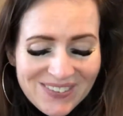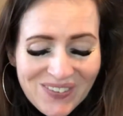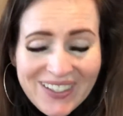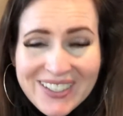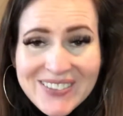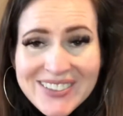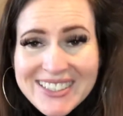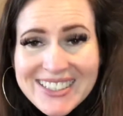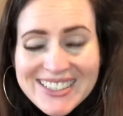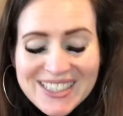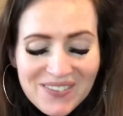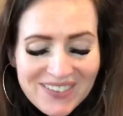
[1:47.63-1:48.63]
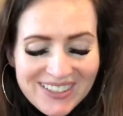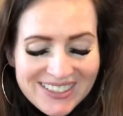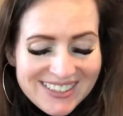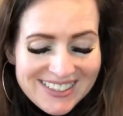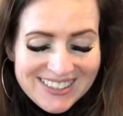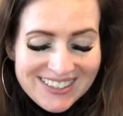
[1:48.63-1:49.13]
but it was just something I
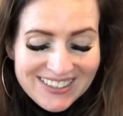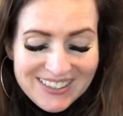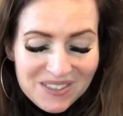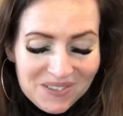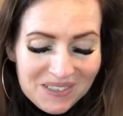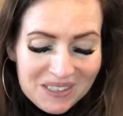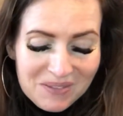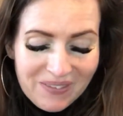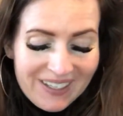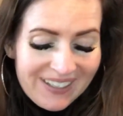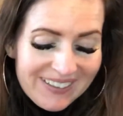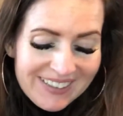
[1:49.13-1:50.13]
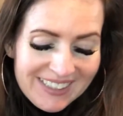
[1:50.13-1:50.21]
just started talking about.